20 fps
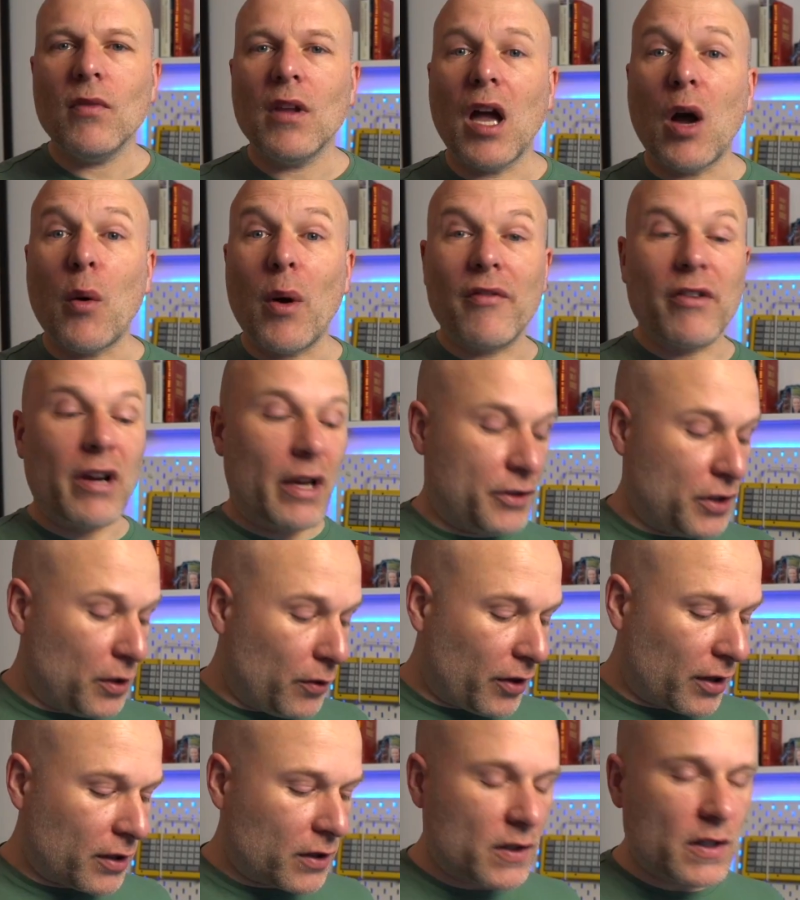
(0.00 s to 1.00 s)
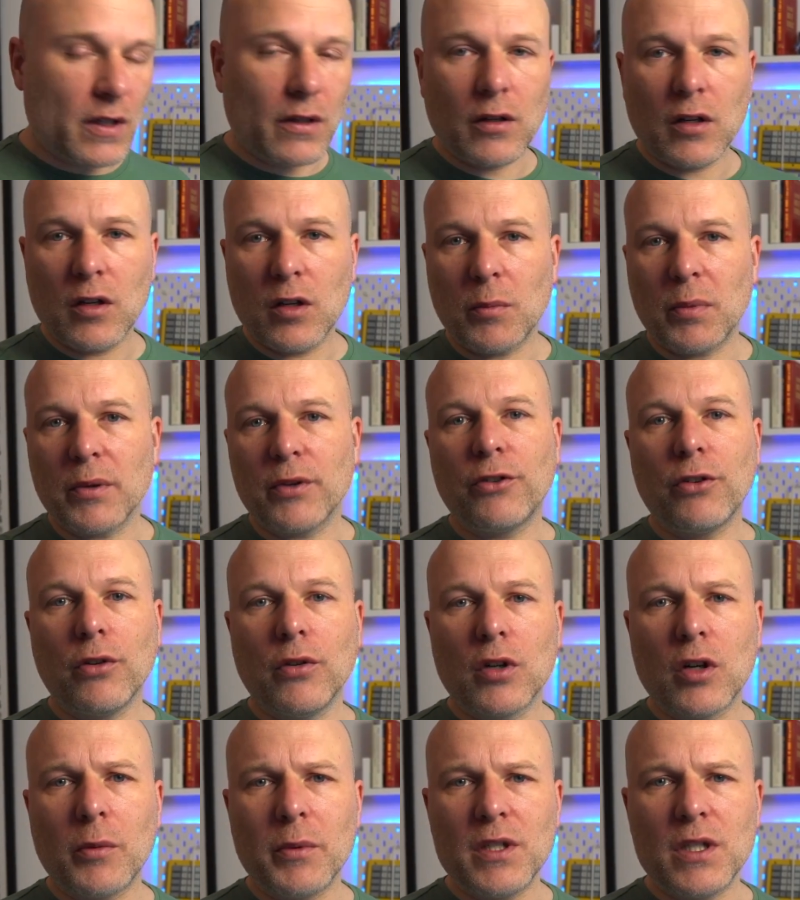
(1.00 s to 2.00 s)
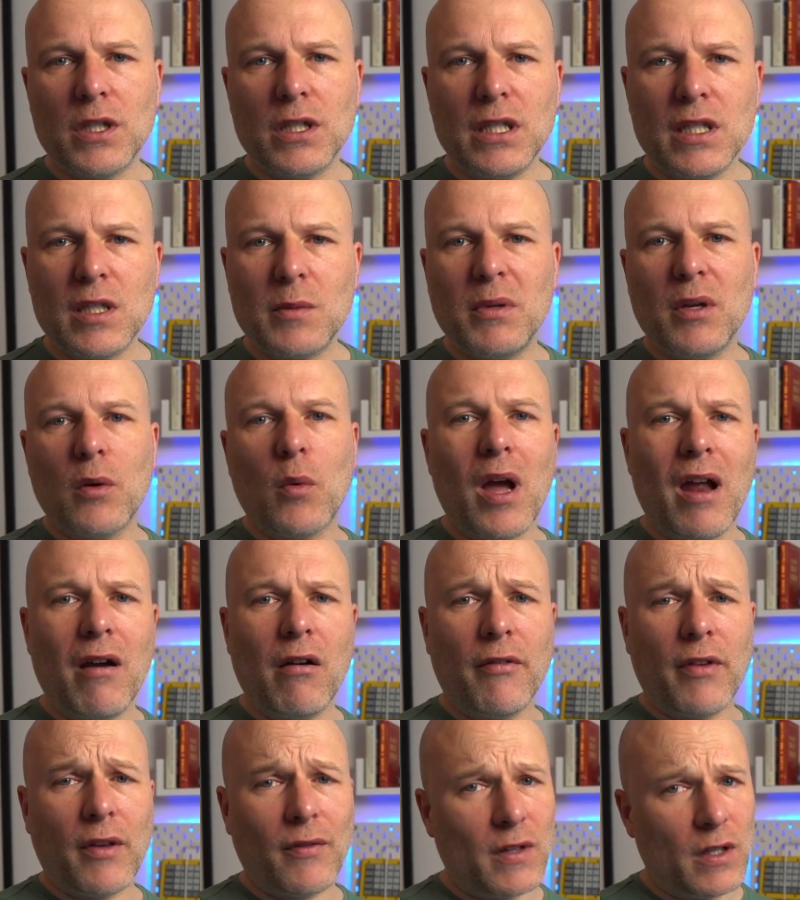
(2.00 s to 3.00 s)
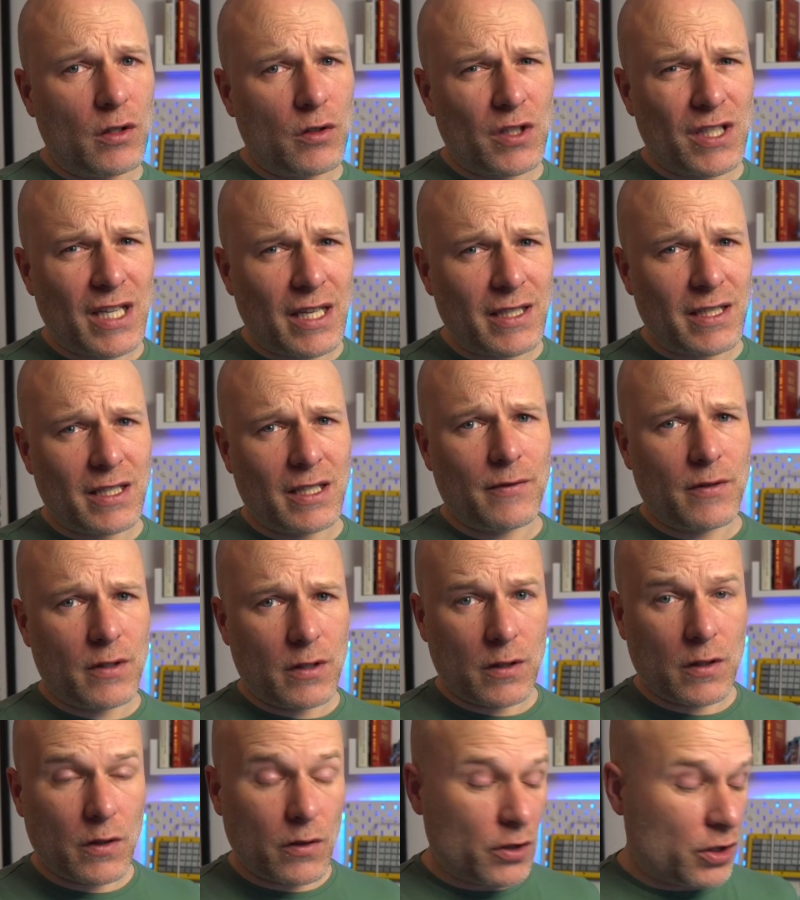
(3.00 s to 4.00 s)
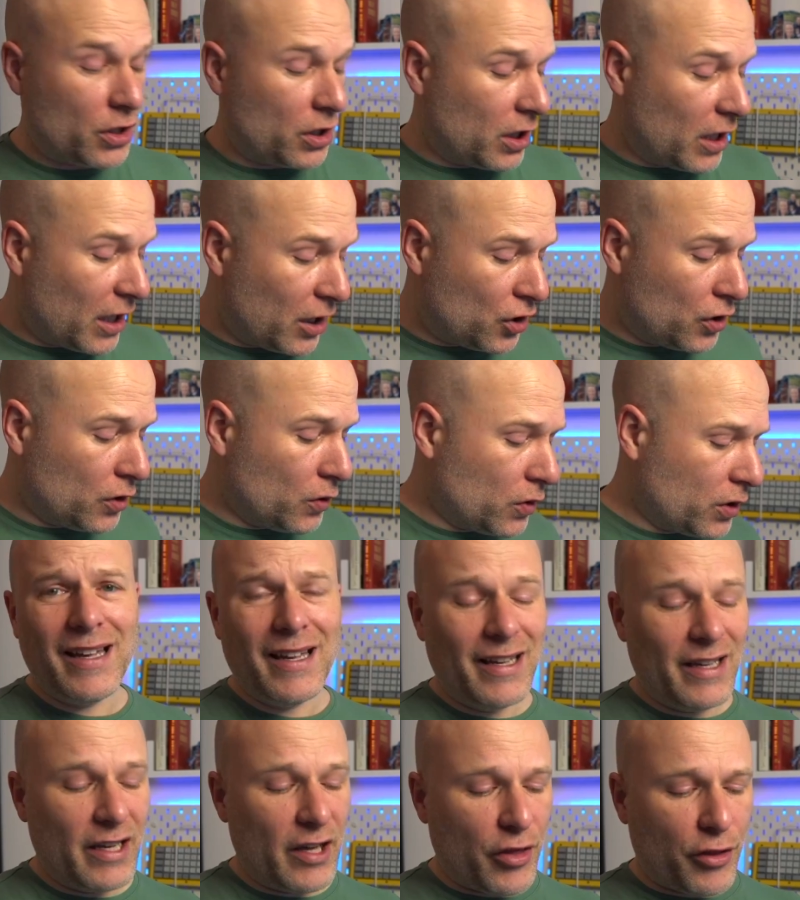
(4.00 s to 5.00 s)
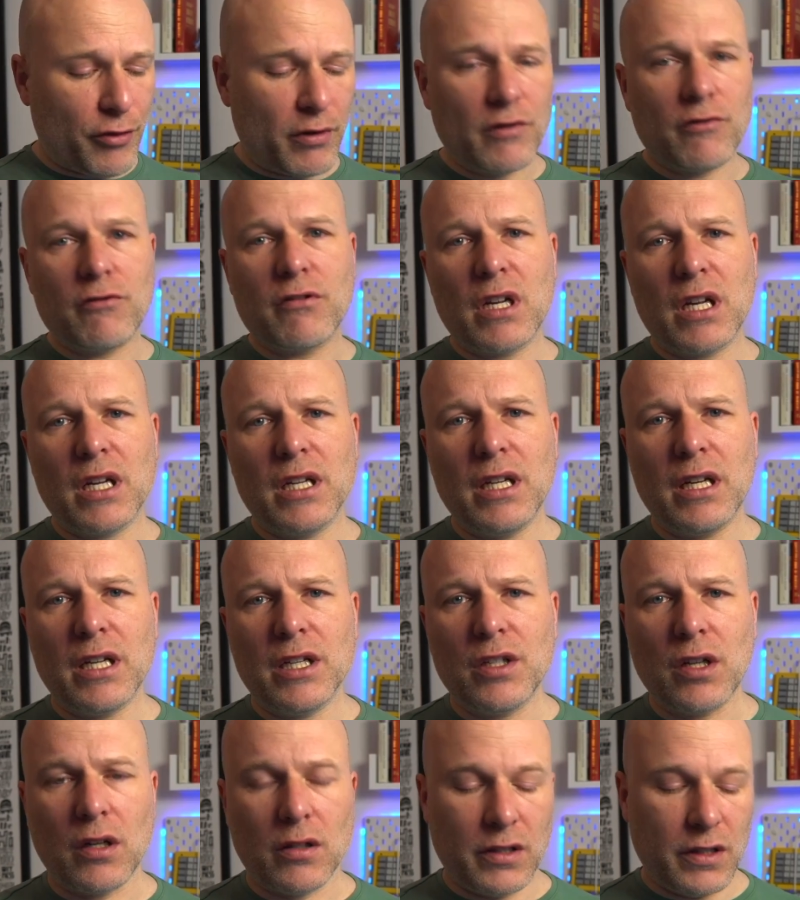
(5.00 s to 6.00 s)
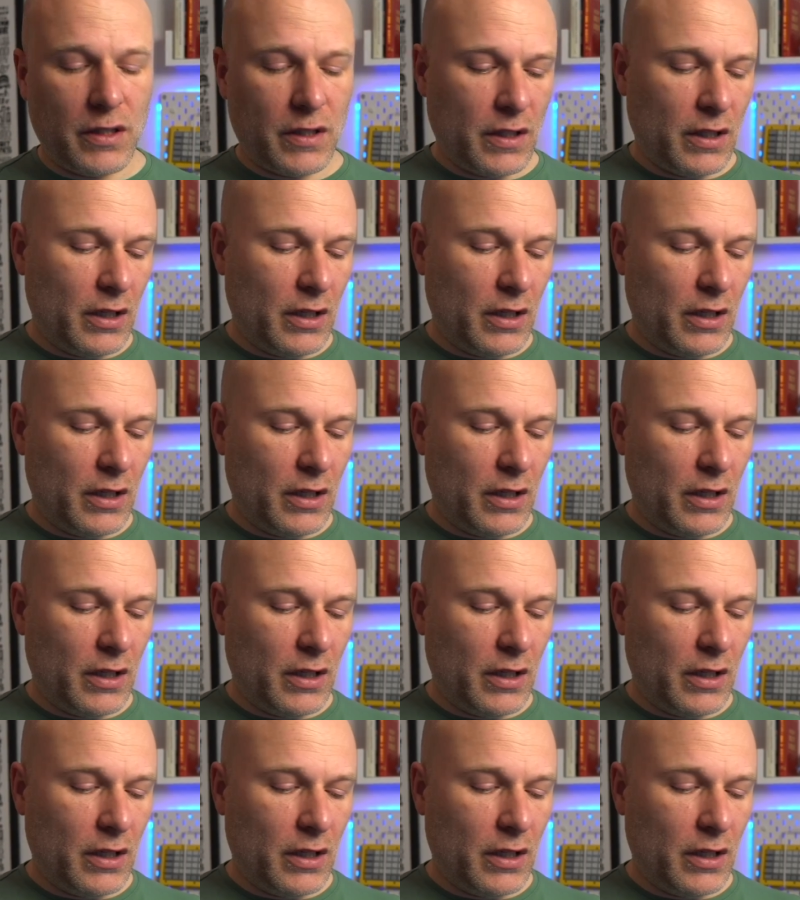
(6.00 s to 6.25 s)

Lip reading: However, I do think there's a couple of shortcomings you need to be aware of if you're sensitive to such issues. At $399